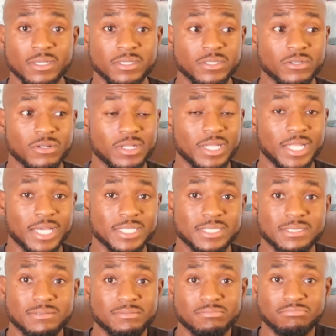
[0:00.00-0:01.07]
you're
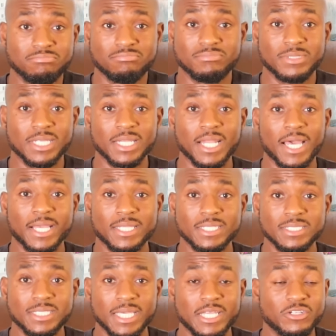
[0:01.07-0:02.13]
less than
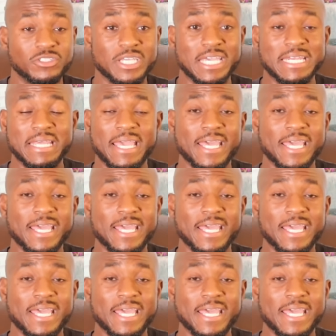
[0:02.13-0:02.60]
likely to entertain